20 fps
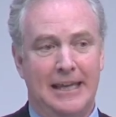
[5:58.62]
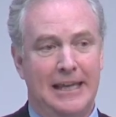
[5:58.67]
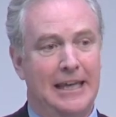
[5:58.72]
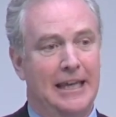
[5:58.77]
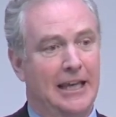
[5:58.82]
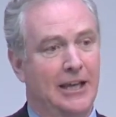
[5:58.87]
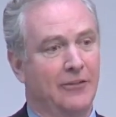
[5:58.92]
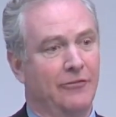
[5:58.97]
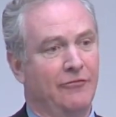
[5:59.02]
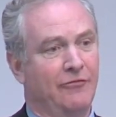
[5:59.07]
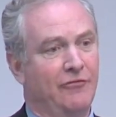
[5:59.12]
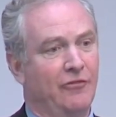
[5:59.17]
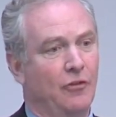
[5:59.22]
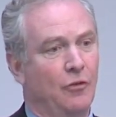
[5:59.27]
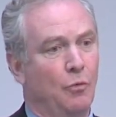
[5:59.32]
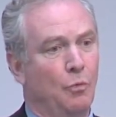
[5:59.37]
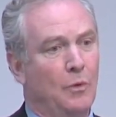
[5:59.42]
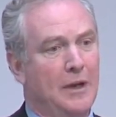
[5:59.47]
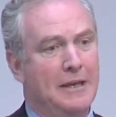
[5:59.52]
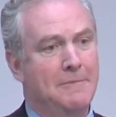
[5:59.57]

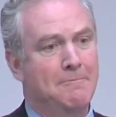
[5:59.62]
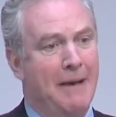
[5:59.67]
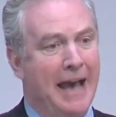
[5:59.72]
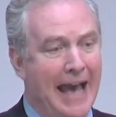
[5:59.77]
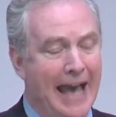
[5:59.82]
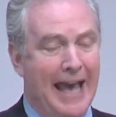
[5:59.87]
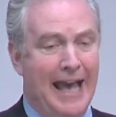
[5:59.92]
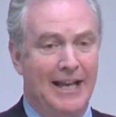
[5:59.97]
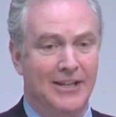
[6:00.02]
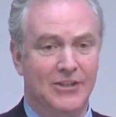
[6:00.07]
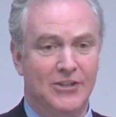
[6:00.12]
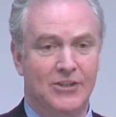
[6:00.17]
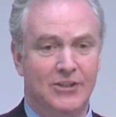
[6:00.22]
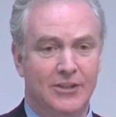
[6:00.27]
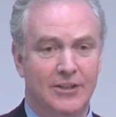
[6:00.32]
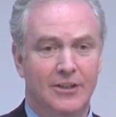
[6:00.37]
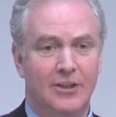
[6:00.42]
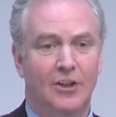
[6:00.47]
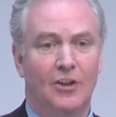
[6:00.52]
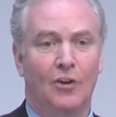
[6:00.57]
if we
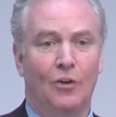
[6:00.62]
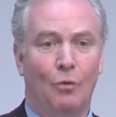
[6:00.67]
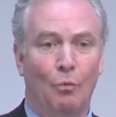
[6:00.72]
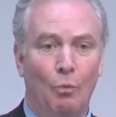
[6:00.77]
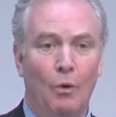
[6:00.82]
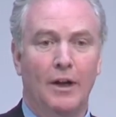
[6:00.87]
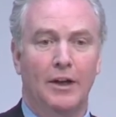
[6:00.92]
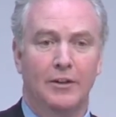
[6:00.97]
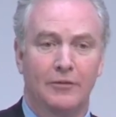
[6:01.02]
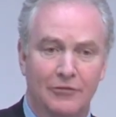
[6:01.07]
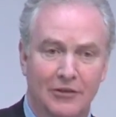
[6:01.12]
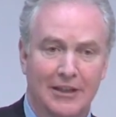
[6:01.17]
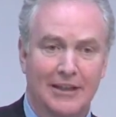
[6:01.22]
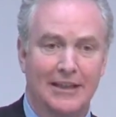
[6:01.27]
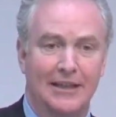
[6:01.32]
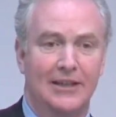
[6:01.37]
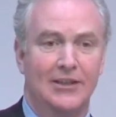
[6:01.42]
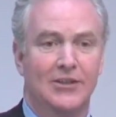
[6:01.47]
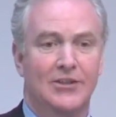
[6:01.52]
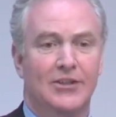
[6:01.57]
pass one of
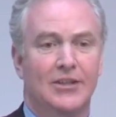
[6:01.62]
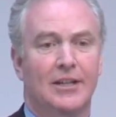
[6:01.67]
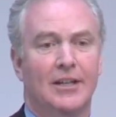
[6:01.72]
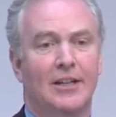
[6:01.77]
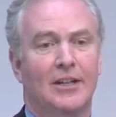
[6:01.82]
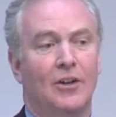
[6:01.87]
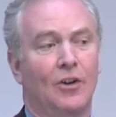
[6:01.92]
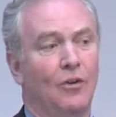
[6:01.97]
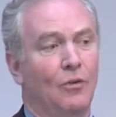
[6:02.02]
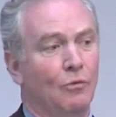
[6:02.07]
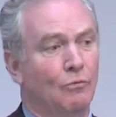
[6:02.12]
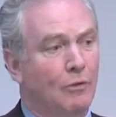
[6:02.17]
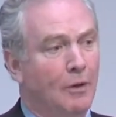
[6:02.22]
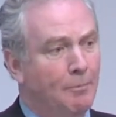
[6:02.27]
these